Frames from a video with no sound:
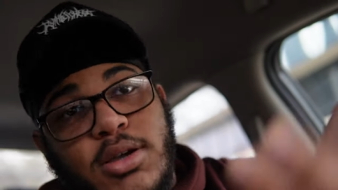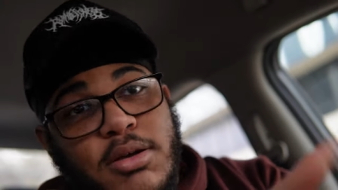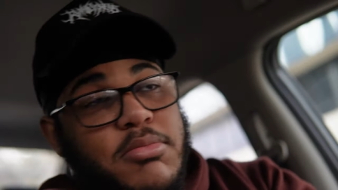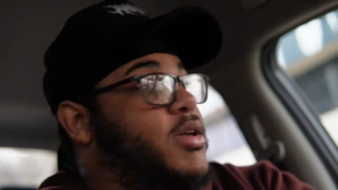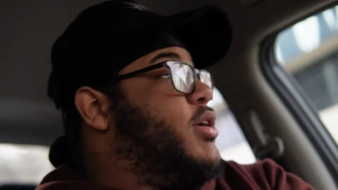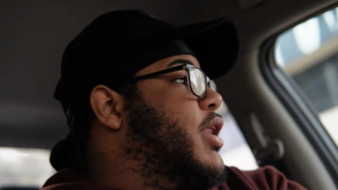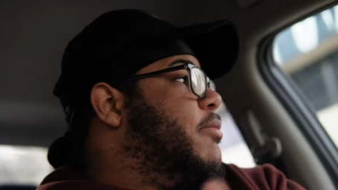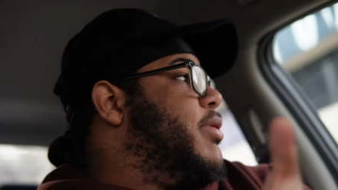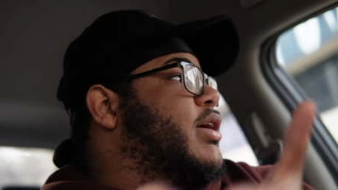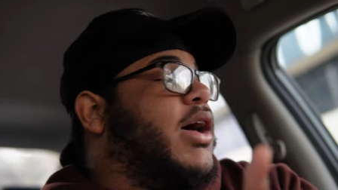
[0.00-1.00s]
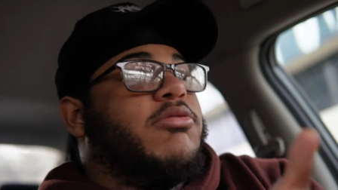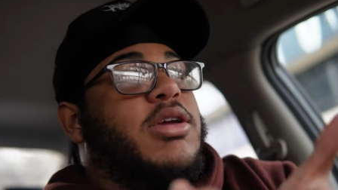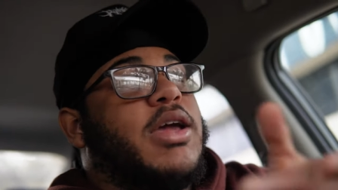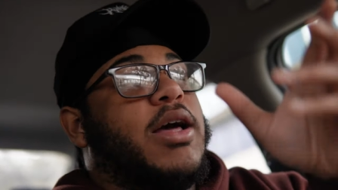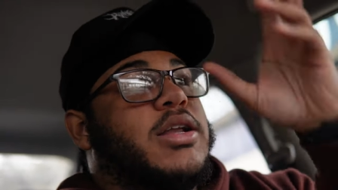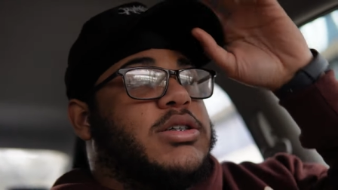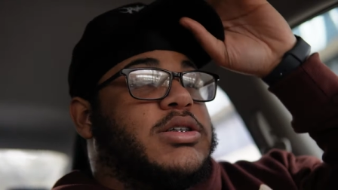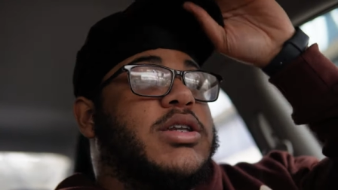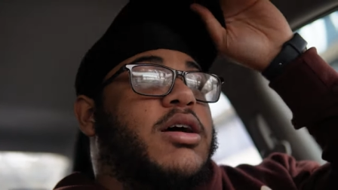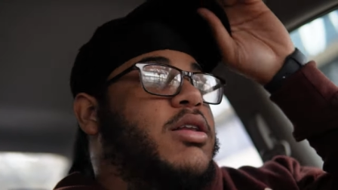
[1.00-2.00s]
You know what I mean? Like my I don't get
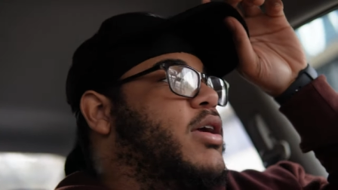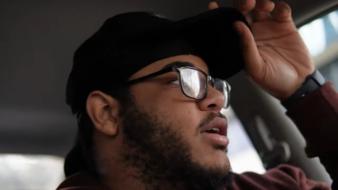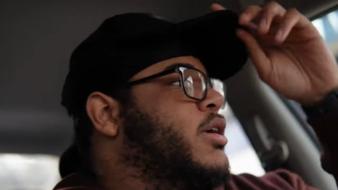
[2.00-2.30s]
allergies and all that